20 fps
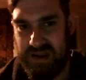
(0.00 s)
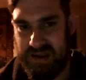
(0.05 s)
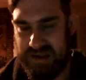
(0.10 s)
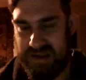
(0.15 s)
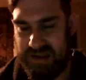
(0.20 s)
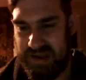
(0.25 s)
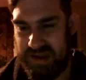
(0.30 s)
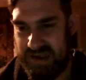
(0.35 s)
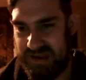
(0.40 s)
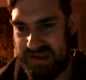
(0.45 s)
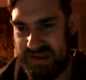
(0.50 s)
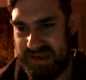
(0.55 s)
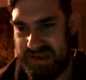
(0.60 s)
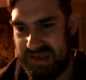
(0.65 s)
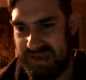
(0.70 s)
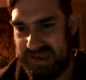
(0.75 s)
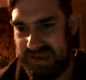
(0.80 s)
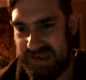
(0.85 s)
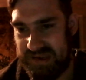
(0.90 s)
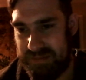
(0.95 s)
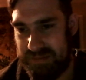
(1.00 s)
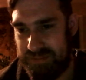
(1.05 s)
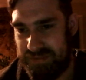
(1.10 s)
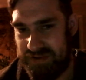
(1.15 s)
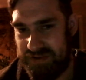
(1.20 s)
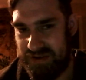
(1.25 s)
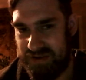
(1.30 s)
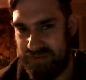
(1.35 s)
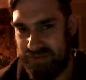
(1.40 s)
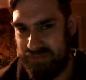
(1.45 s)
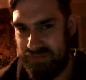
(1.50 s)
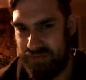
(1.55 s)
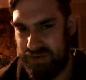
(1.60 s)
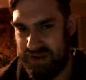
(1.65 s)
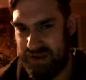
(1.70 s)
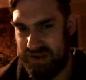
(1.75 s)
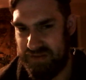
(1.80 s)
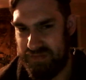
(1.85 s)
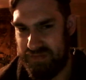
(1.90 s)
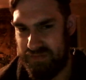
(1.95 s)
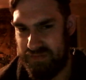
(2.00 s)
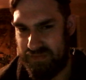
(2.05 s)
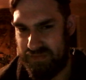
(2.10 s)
There's this subplot with